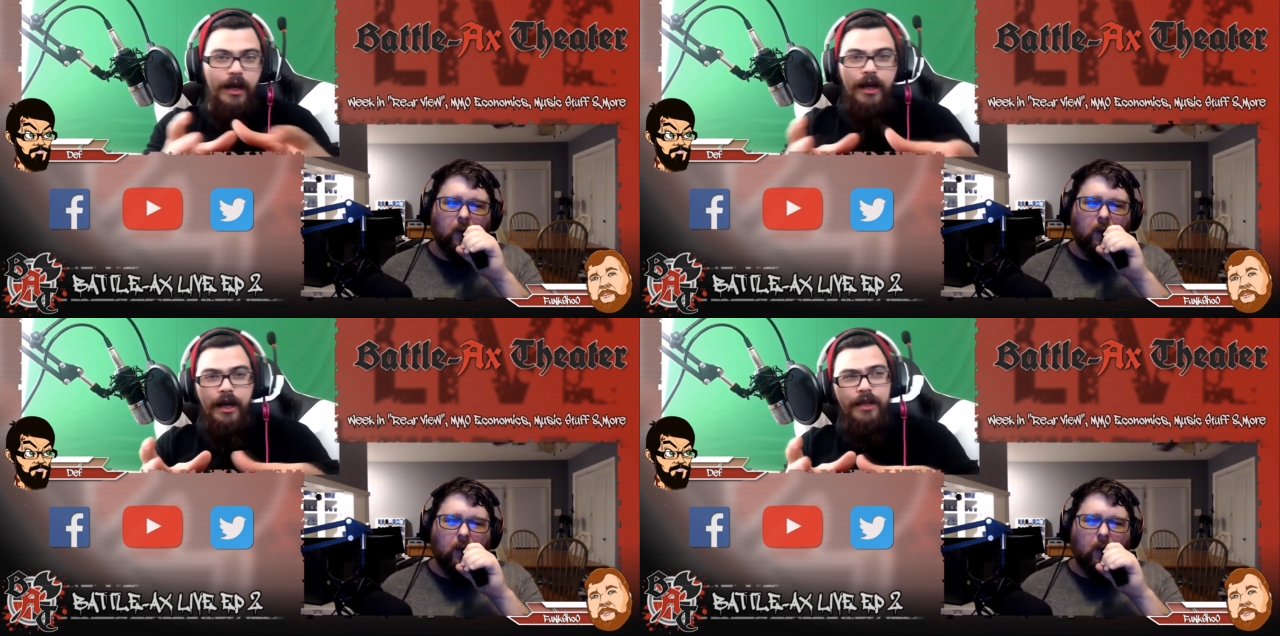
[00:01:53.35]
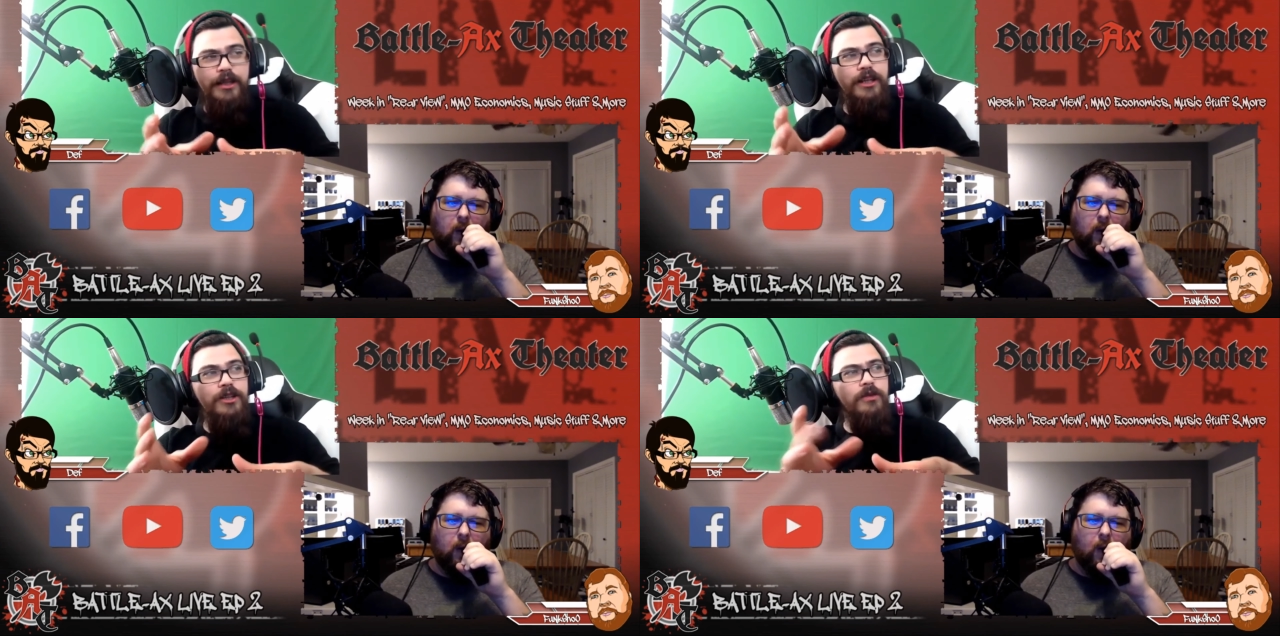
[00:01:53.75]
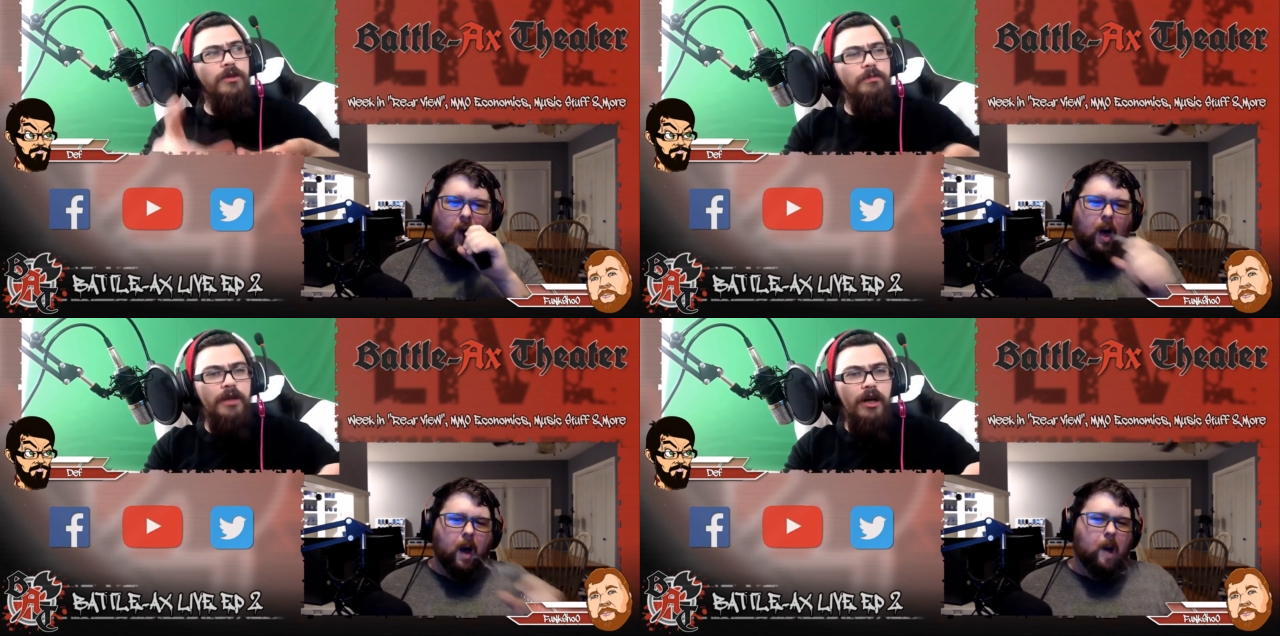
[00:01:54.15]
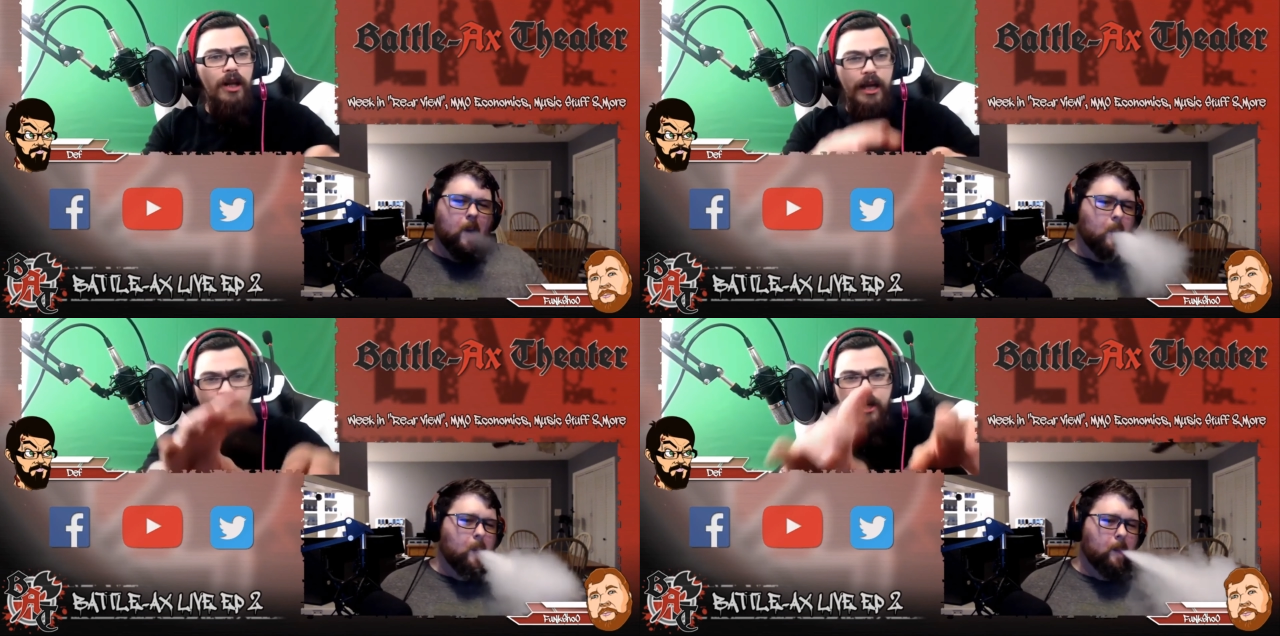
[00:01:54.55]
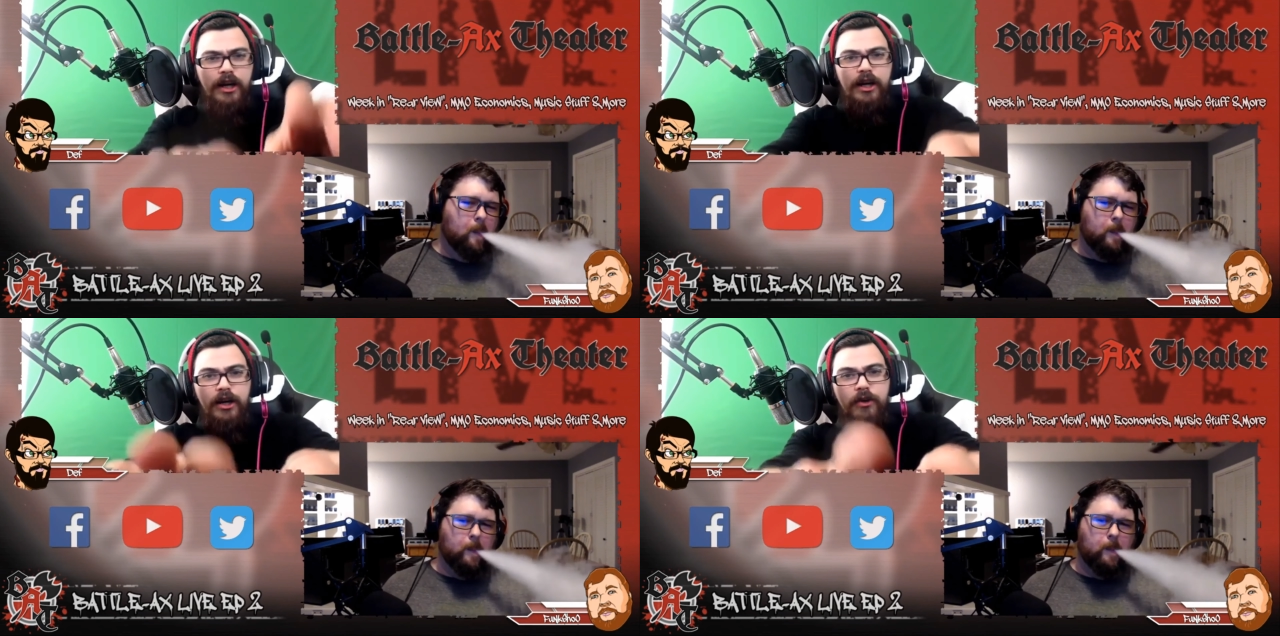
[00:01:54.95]
Speaker 1: And then you would be all like,
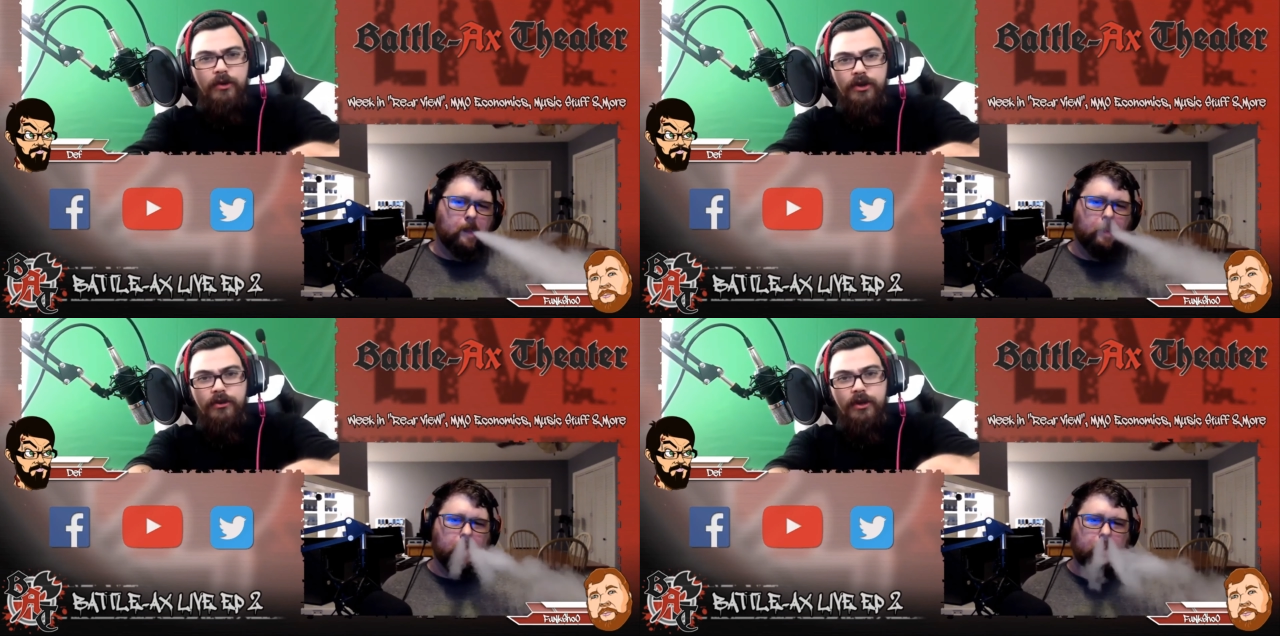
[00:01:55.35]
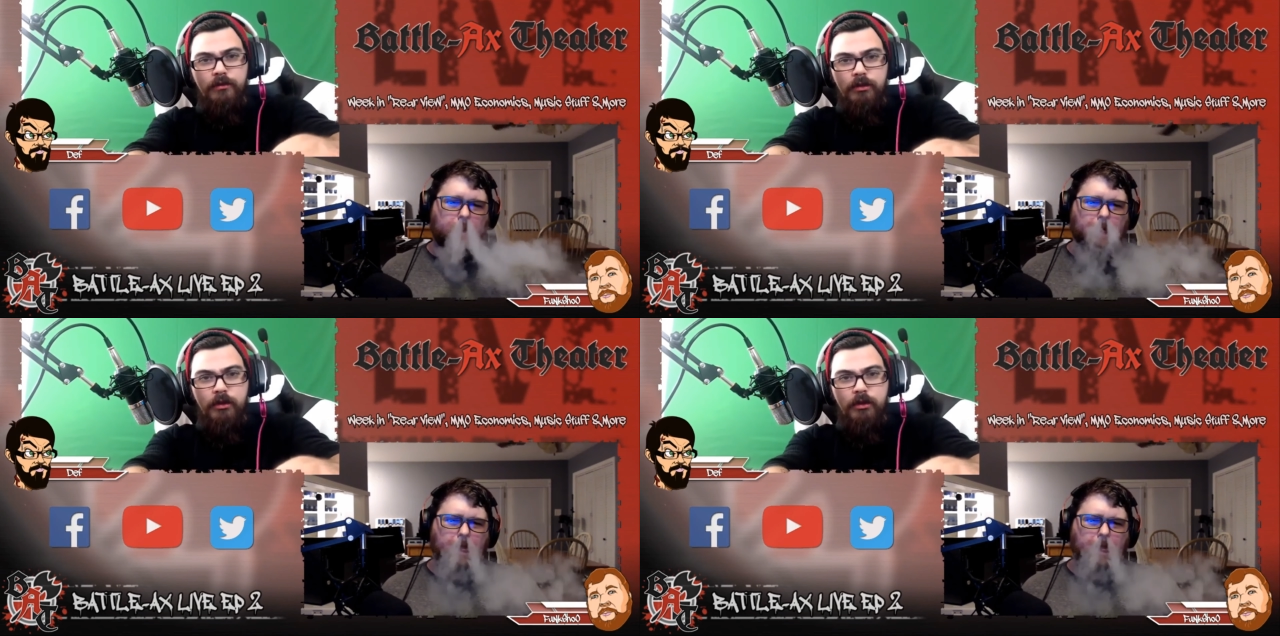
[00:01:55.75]
"We're doing," blah,